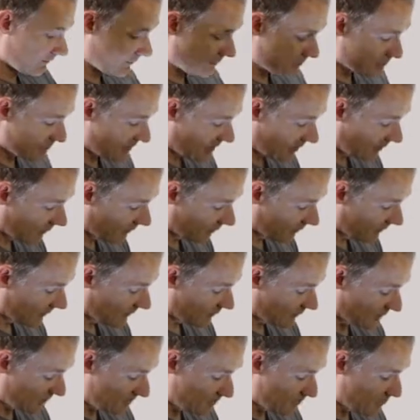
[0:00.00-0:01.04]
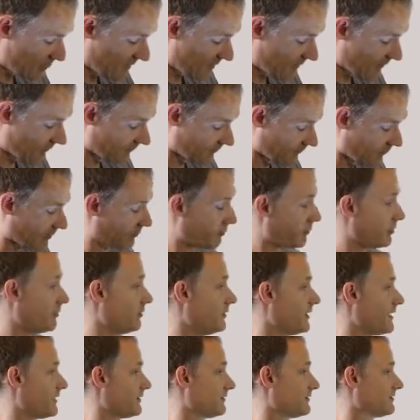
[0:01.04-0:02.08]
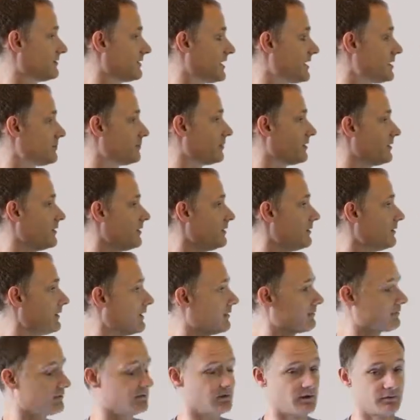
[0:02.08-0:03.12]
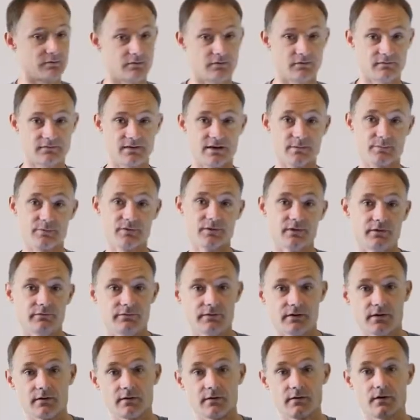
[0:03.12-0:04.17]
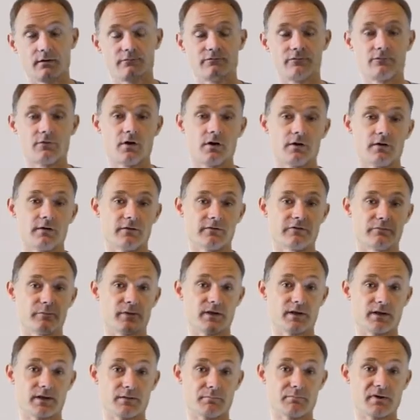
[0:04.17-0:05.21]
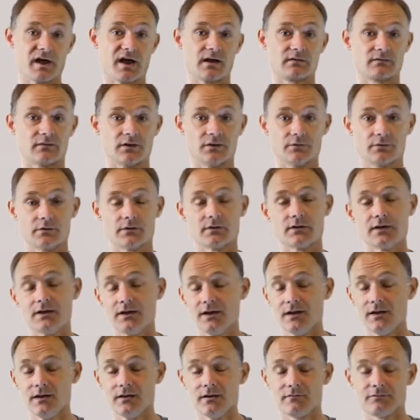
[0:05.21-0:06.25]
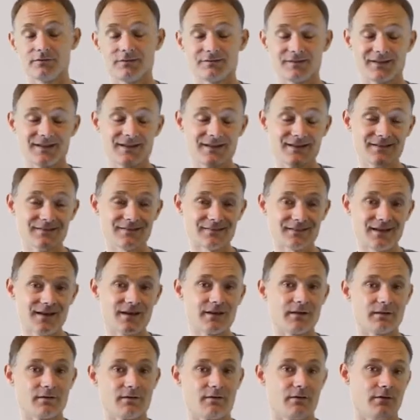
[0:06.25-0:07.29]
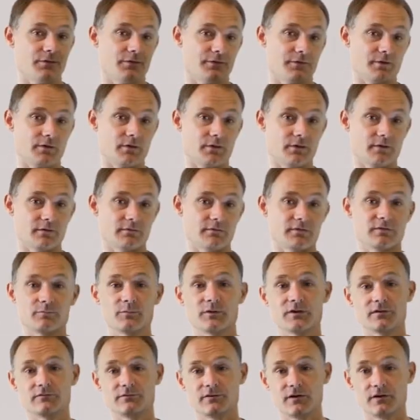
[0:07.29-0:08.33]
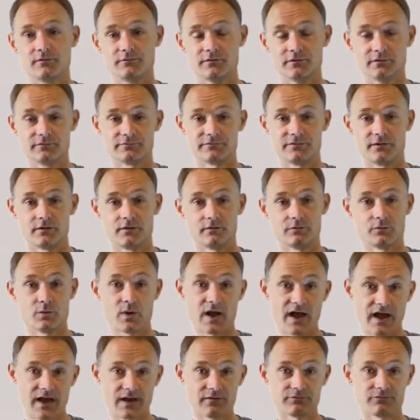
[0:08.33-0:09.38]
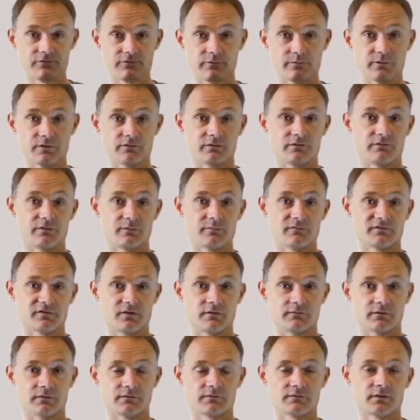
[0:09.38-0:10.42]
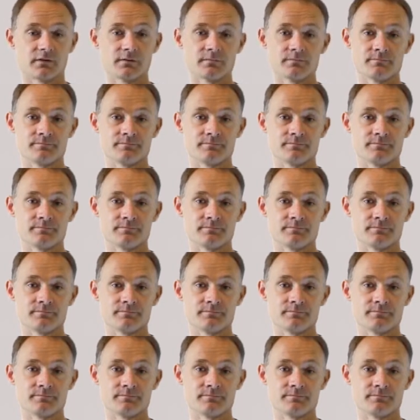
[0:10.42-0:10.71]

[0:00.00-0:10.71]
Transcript: of the buckles have been bent or pulled out of shape, that's another example of a harness being impact loaded. If there's any sign at all that your harness has been involved in a fall, you have to remove it from service.